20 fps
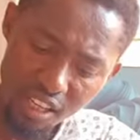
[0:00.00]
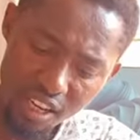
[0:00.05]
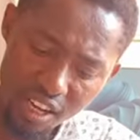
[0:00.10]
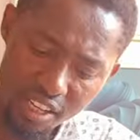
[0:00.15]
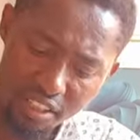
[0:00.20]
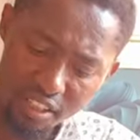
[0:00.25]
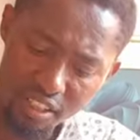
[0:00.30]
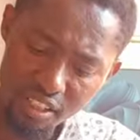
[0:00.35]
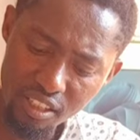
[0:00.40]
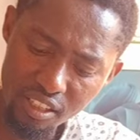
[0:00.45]

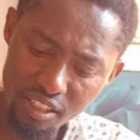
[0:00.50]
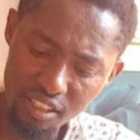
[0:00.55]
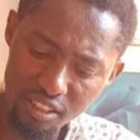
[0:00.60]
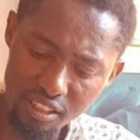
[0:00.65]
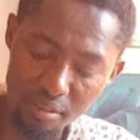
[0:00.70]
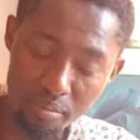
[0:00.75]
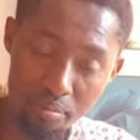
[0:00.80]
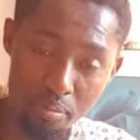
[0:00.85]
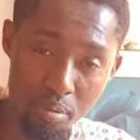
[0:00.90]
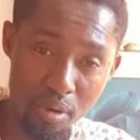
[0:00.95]
I think
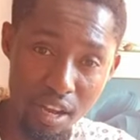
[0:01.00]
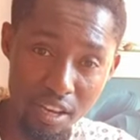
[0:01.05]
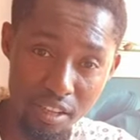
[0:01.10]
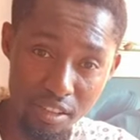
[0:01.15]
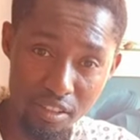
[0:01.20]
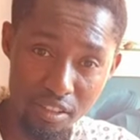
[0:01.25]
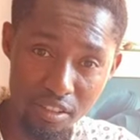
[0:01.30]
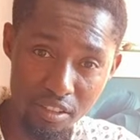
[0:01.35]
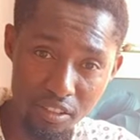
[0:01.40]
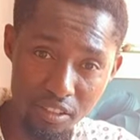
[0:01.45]
the
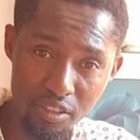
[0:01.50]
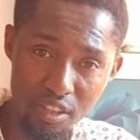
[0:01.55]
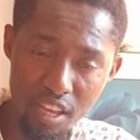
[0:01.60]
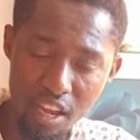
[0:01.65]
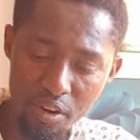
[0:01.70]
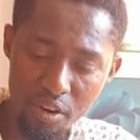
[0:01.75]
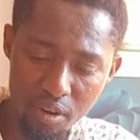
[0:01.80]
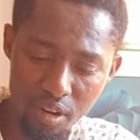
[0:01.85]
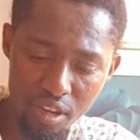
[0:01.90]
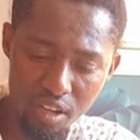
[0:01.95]
price in
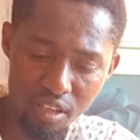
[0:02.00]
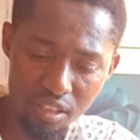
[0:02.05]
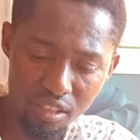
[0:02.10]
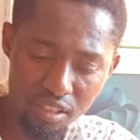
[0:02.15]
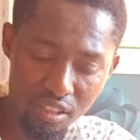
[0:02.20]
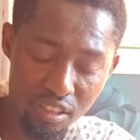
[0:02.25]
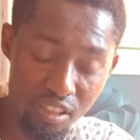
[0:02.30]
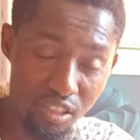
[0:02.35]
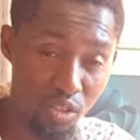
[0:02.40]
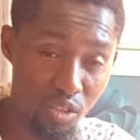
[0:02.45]
Naira
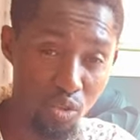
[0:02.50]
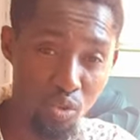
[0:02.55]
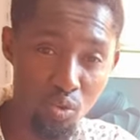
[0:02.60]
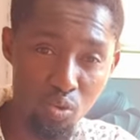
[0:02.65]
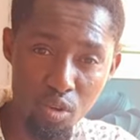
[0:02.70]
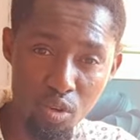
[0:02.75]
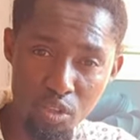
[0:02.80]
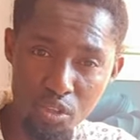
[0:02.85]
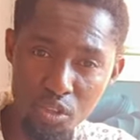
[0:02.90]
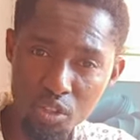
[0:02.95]
is
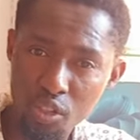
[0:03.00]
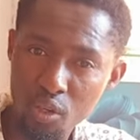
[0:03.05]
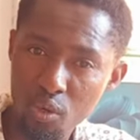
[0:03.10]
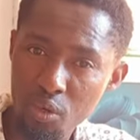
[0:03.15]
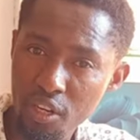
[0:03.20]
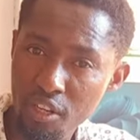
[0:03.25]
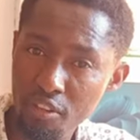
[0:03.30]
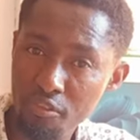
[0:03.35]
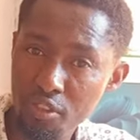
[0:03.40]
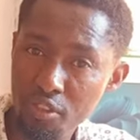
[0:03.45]
towards
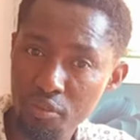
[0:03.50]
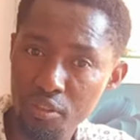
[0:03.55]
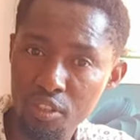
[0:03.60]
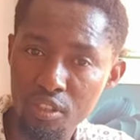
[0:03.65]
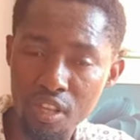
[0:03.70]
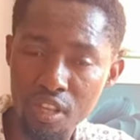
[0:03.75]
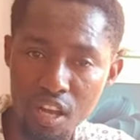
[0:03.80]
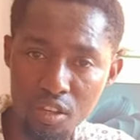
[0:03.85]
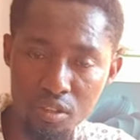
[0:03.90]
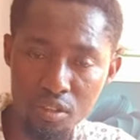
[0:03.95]

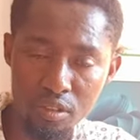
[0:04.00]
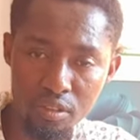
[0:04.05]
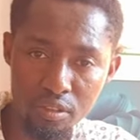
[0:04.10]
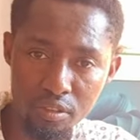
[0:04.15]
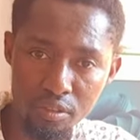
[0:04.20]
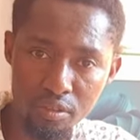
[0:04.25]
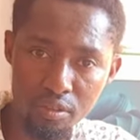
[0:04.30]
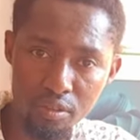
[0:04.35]
350,000.